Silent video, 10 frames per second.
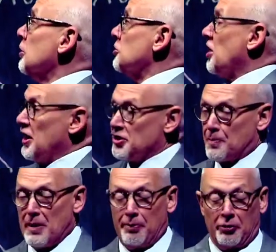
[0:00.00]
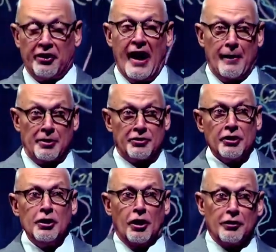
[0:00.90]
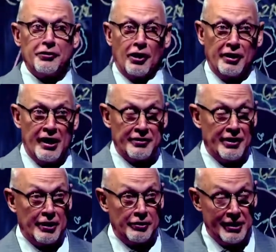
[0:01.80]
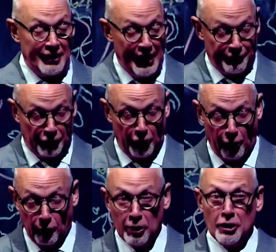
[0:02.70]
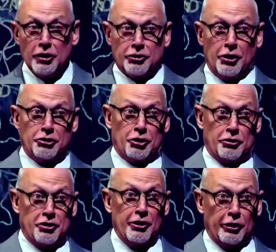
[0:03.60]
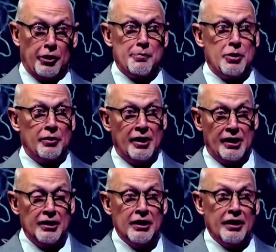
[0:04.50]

changed people's habits on Sundays. They didn't have to go to the church in their community.